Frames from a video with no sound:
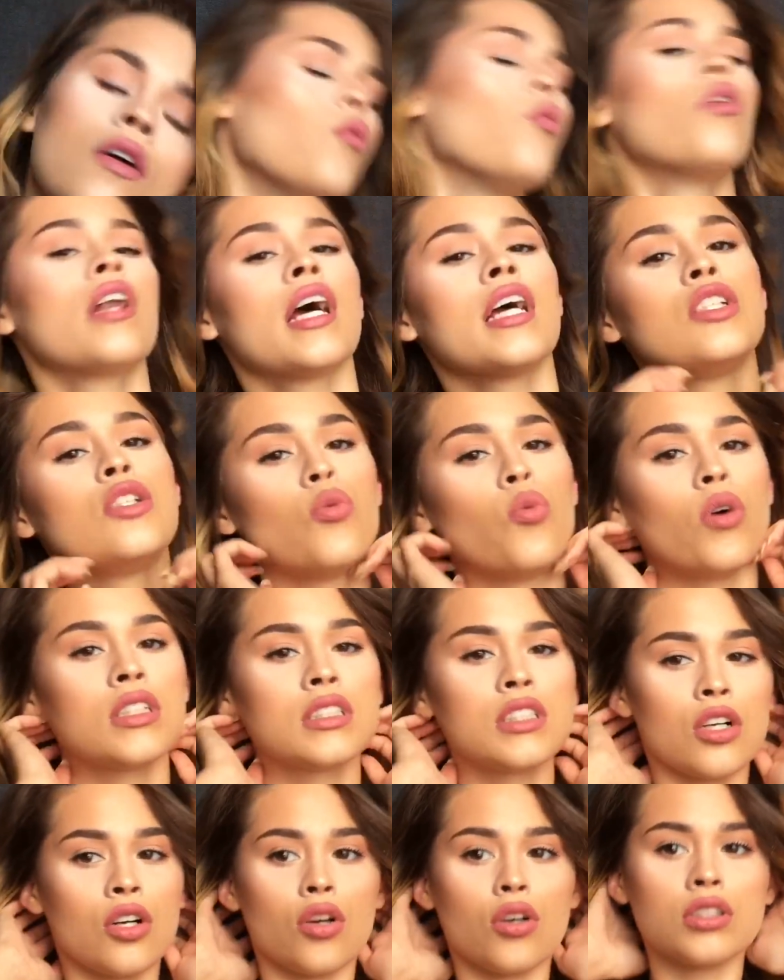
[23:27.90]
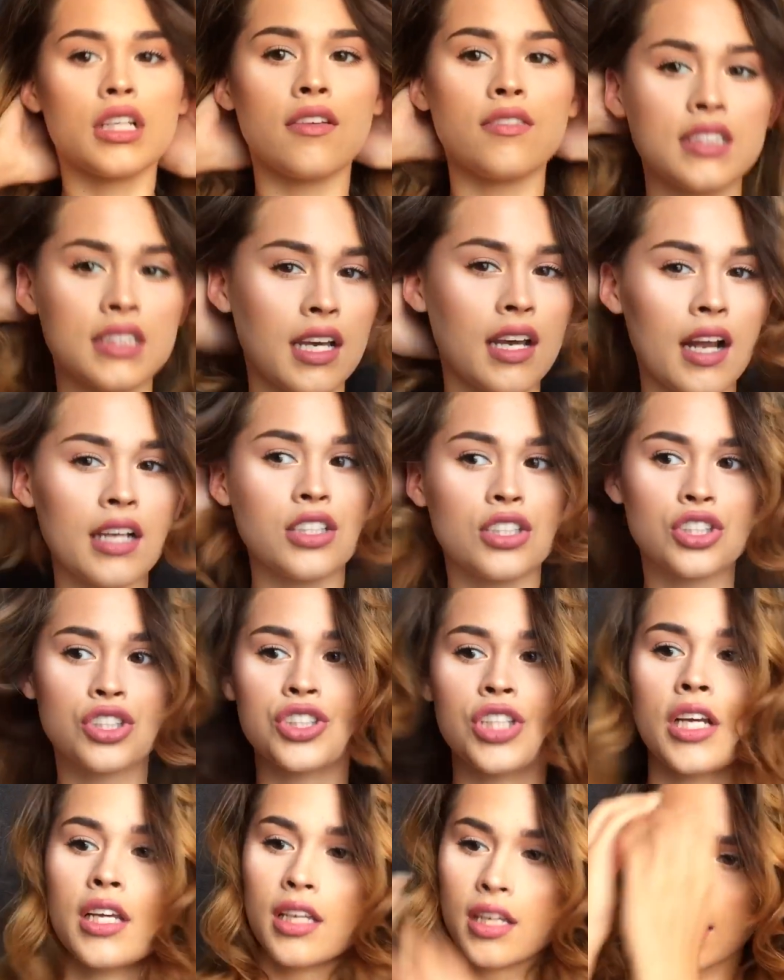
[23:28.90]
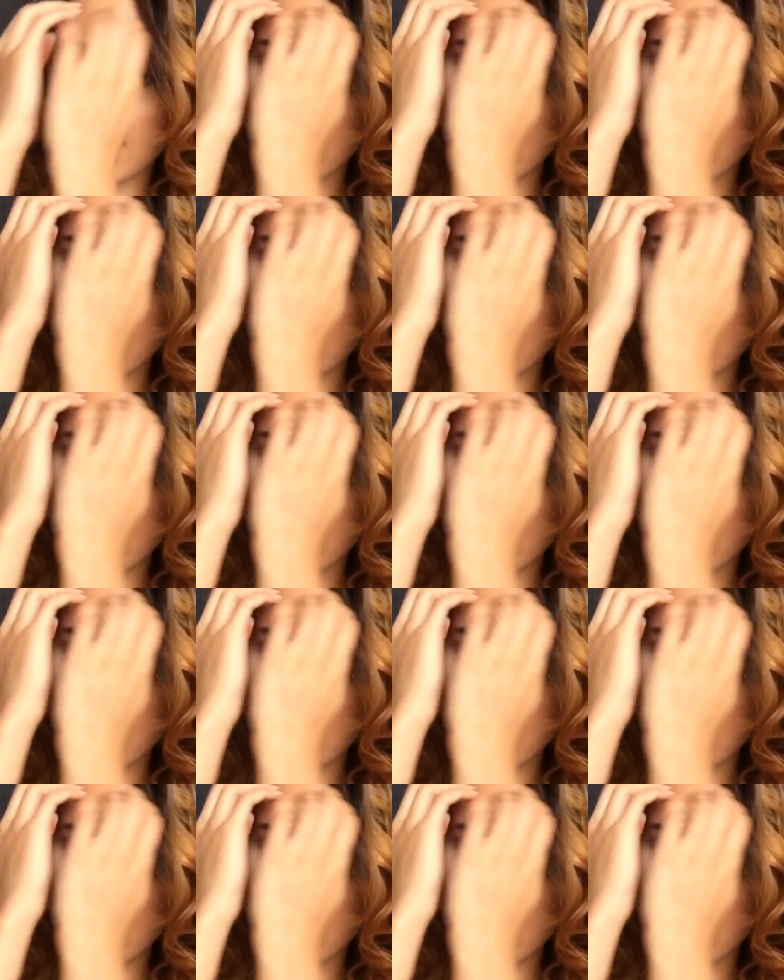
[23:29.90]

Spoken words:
what I do once the curls have set, I just shake it